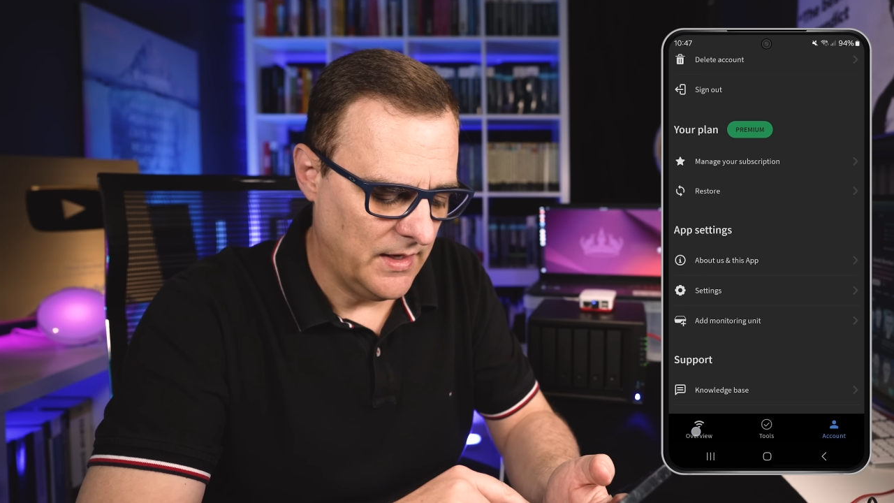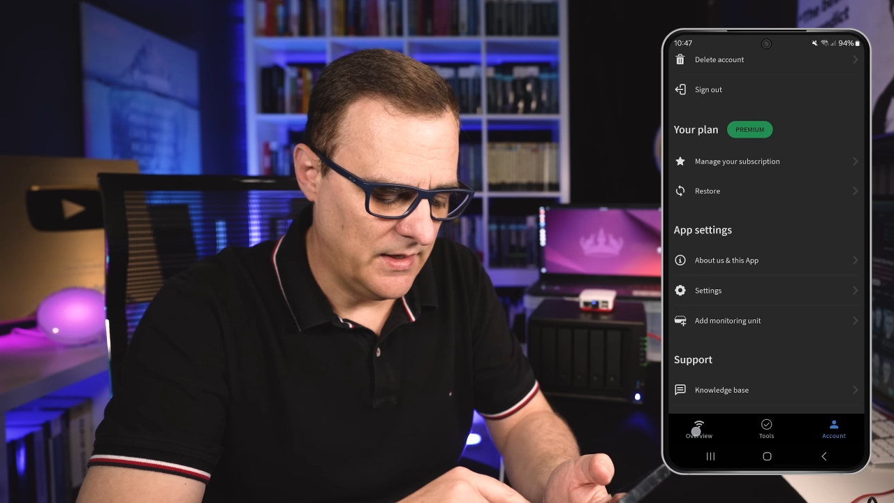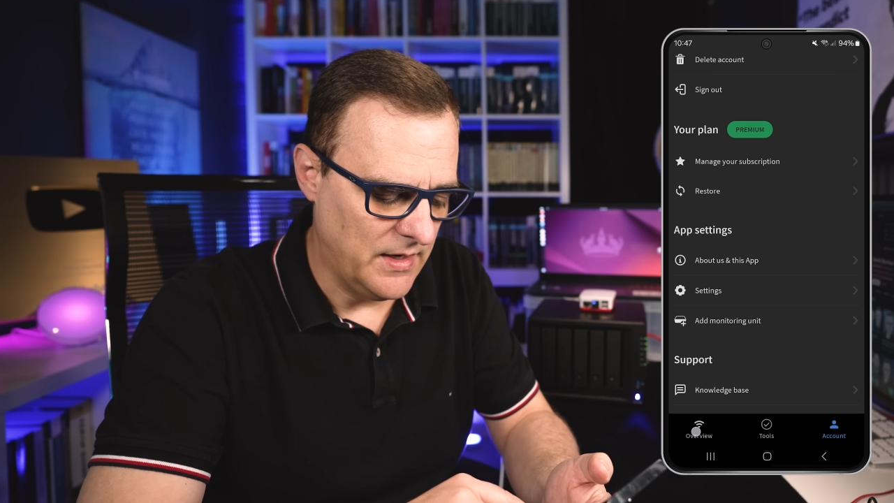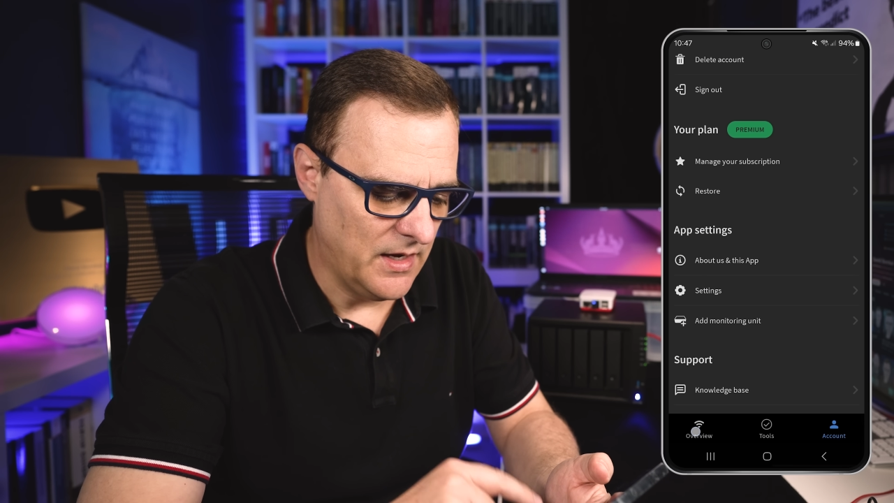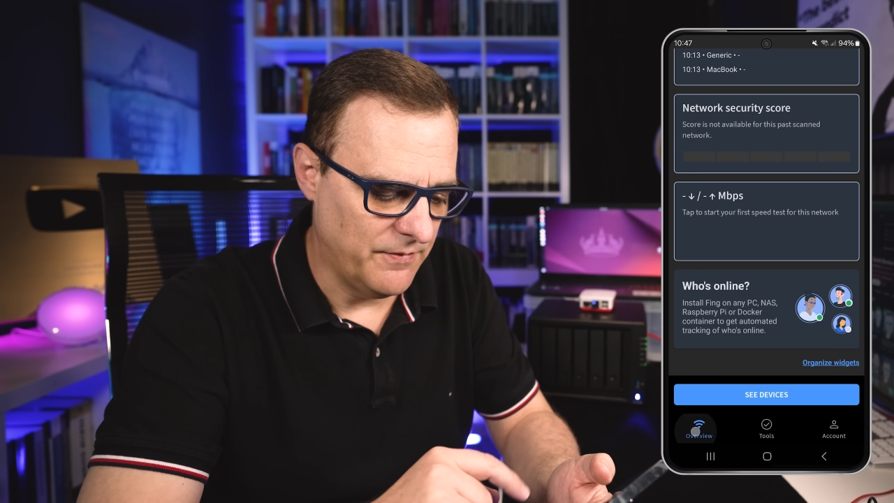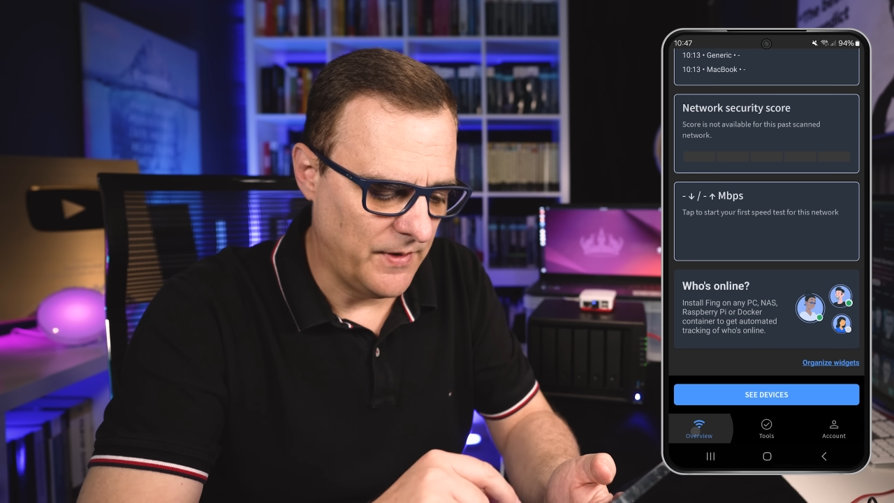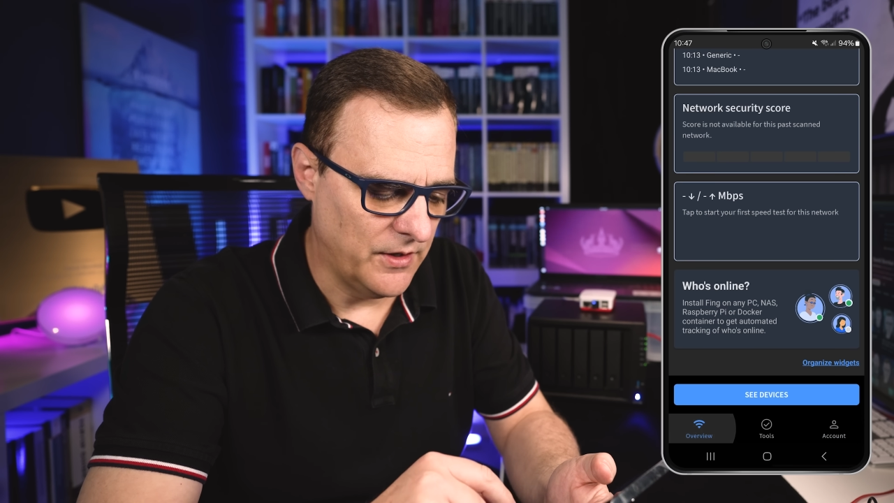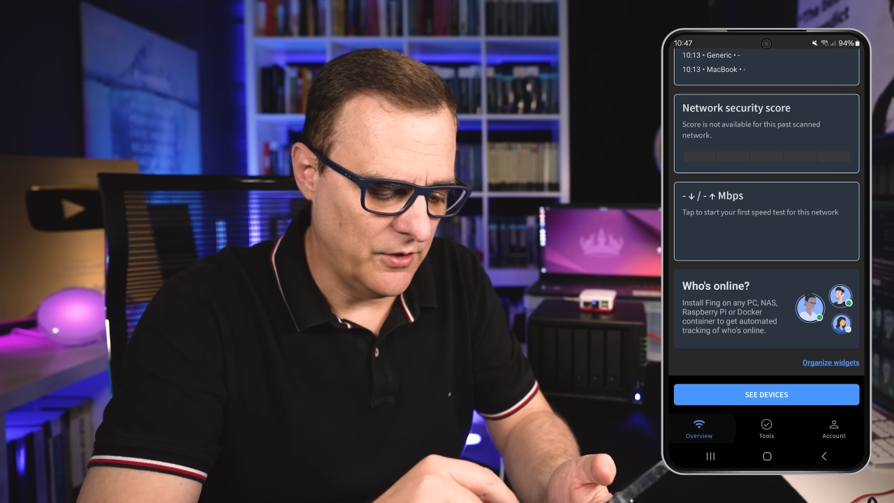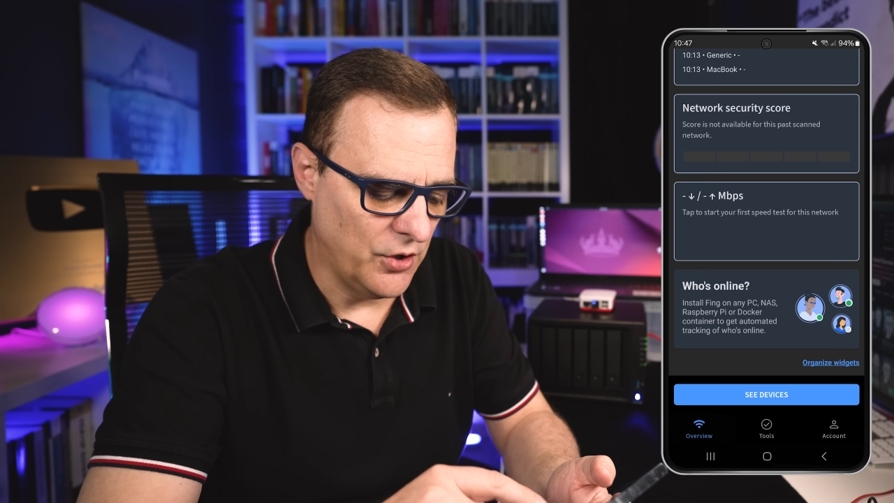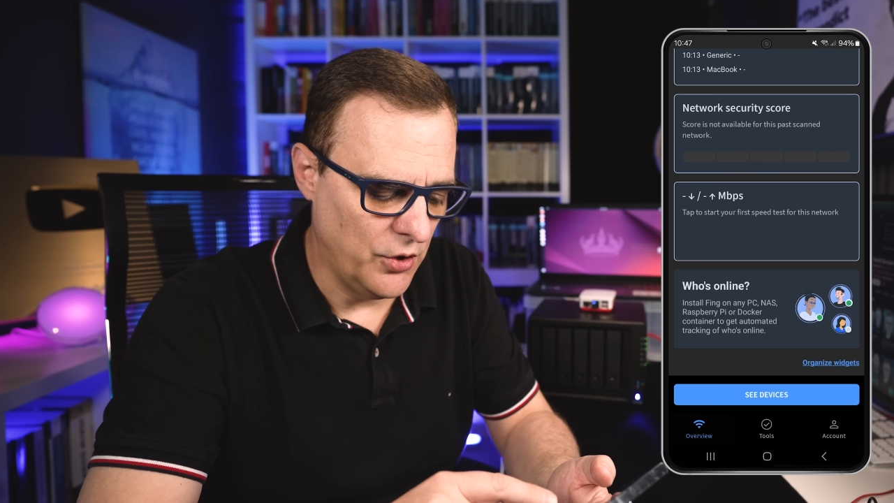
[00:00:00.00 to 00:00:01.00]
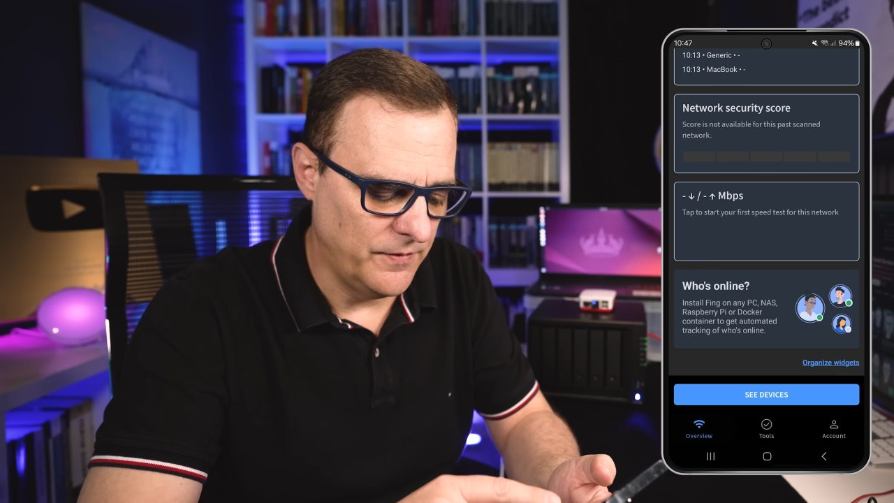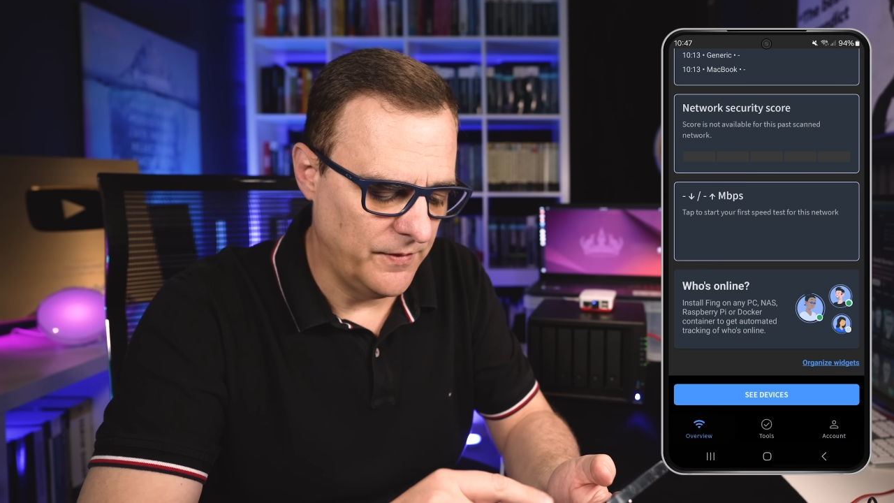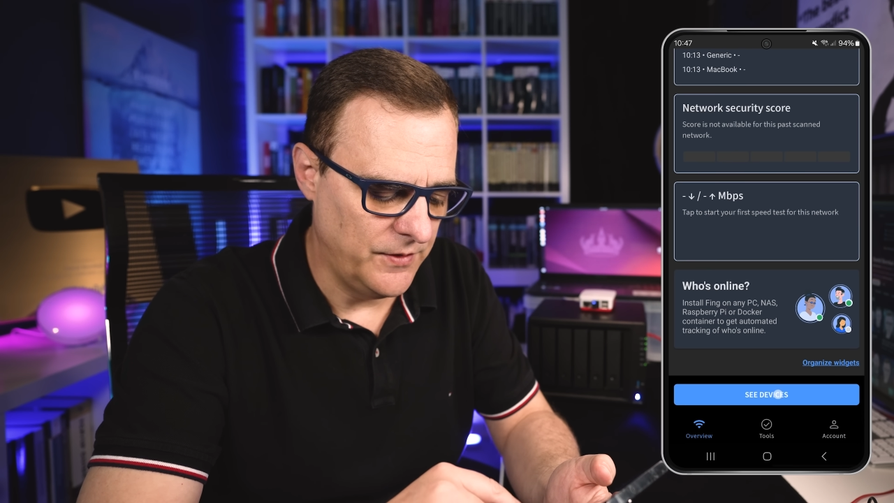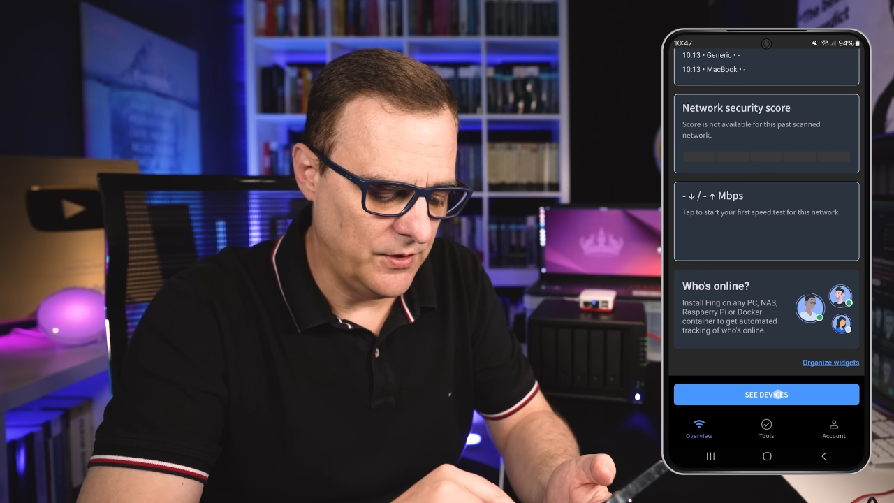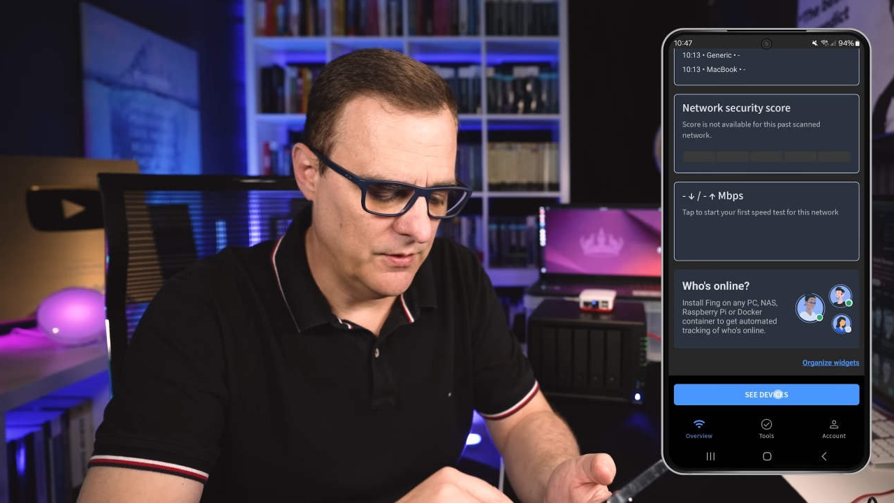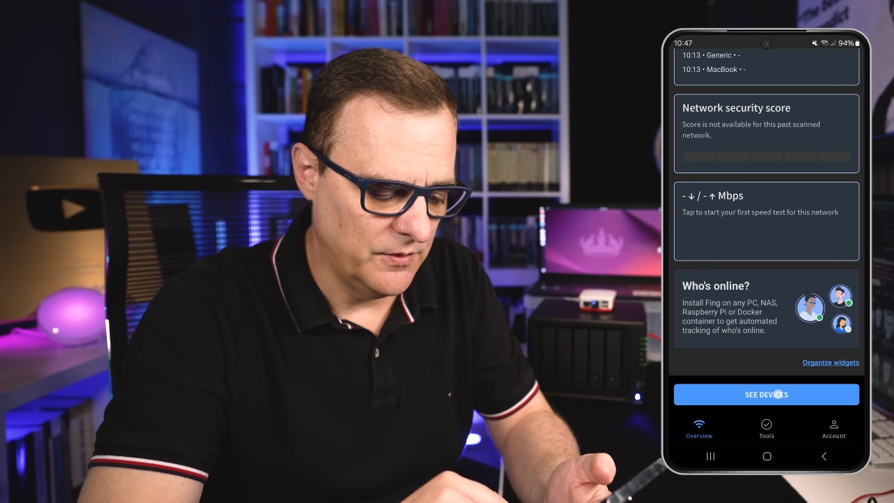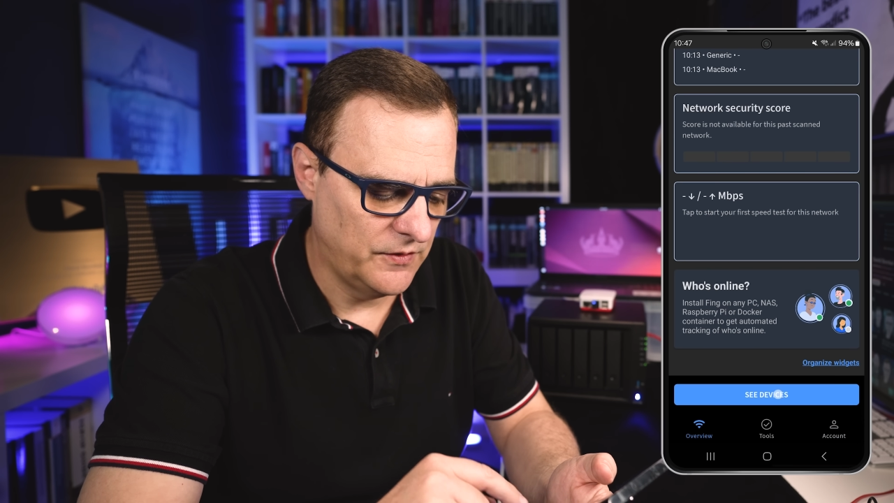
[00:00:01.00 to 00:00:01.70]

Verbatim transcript: And now if I go to overview,